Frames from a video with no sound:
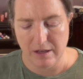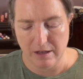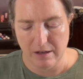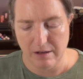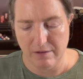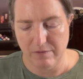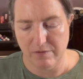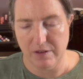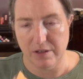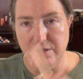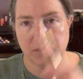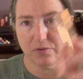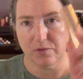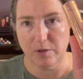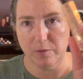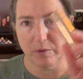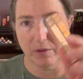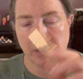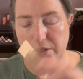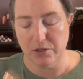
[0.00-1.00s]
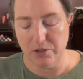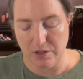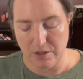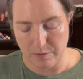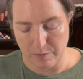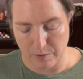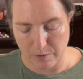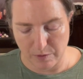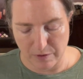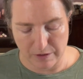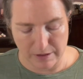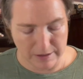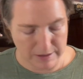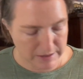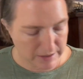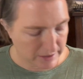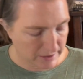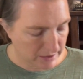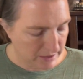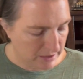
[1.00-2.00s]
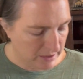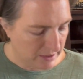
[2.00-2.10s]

of these formulations, both in the stick.